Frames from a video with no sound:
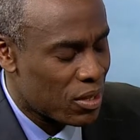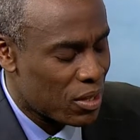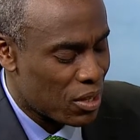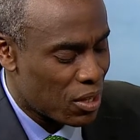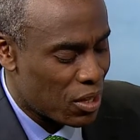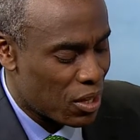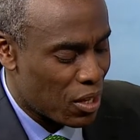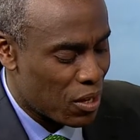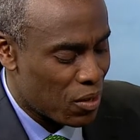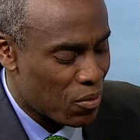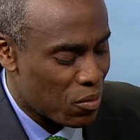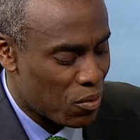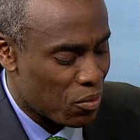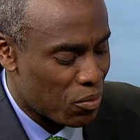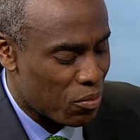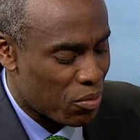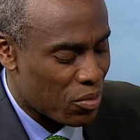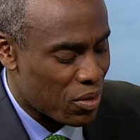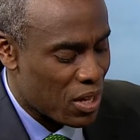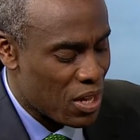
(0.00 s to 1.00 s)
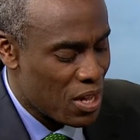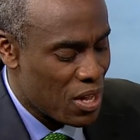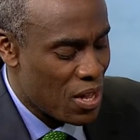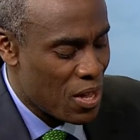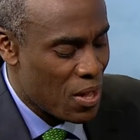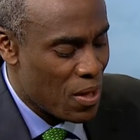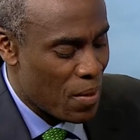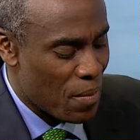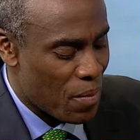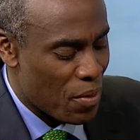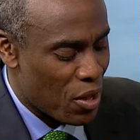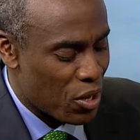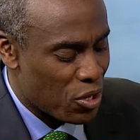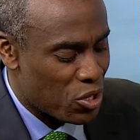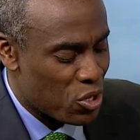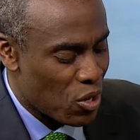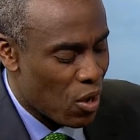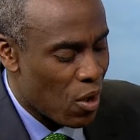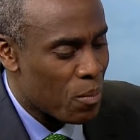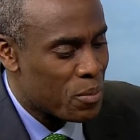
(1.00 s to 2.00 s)
that
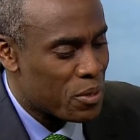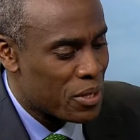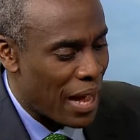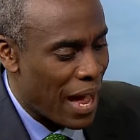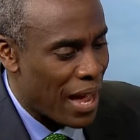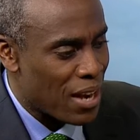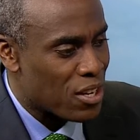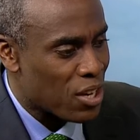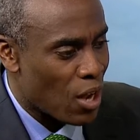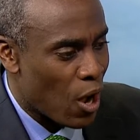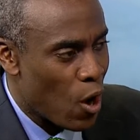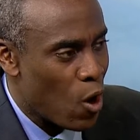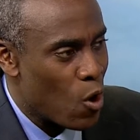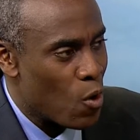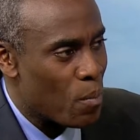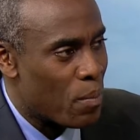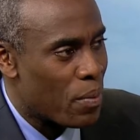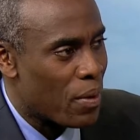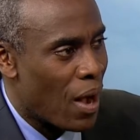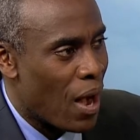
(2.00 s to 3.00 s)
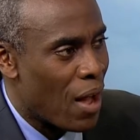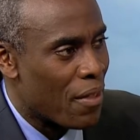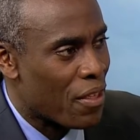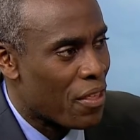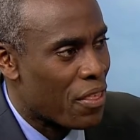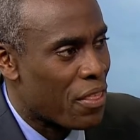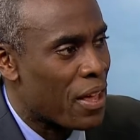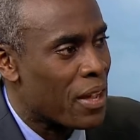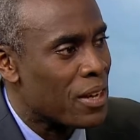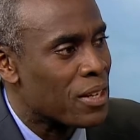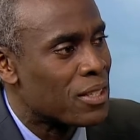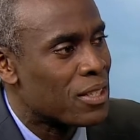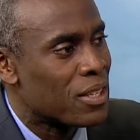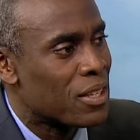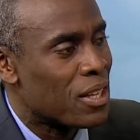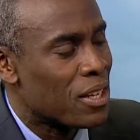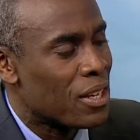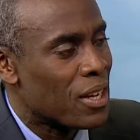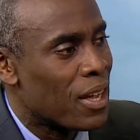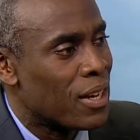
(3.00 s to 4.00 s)
jobs and hope are the things
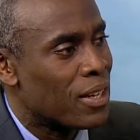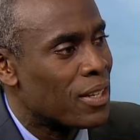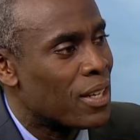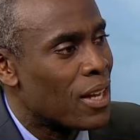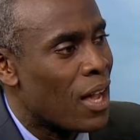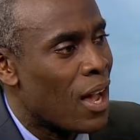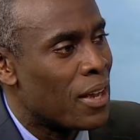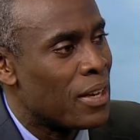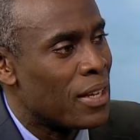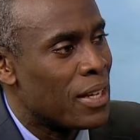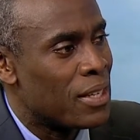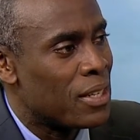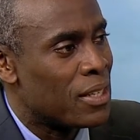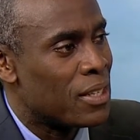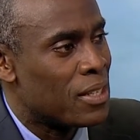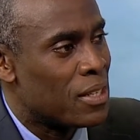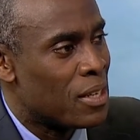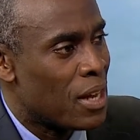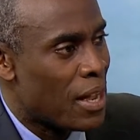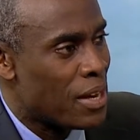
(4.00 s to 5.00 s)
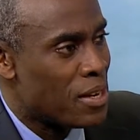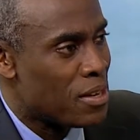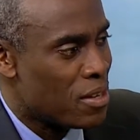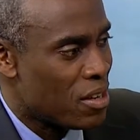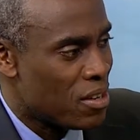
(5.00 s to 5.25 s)
that are needed, and